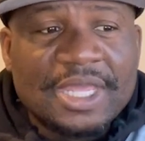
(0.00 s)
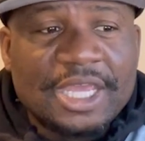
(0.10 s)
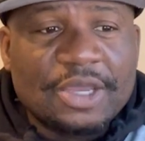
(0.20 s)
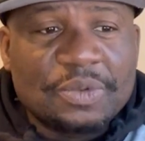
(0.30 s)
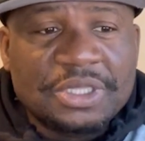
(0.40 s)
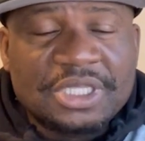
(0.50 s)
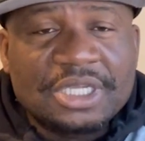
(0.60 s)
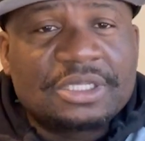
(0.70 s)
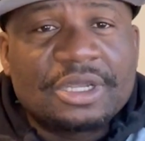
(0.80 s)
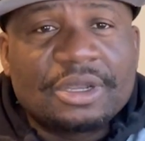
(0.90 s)
and we
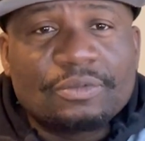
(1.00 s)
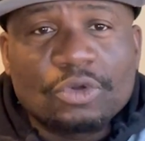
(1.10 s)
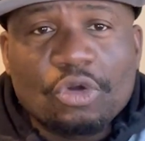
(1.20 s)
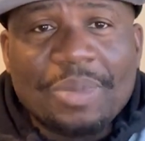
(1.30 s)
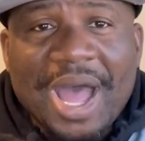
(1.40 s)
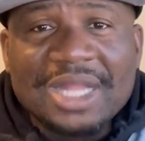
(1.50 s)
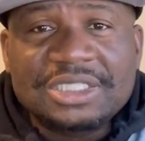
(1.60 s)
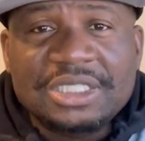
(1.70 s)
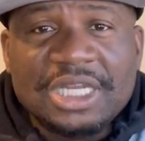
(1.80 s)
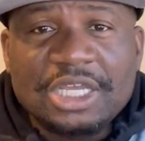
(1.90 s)
think they're
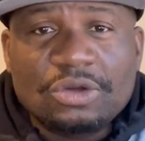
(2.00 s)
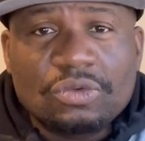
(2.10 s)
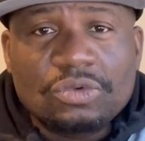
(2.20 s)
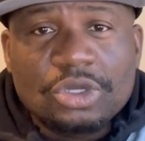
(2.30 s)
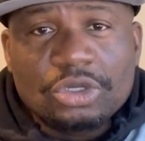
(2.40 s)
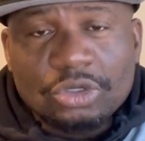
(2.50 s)
robots, and they don't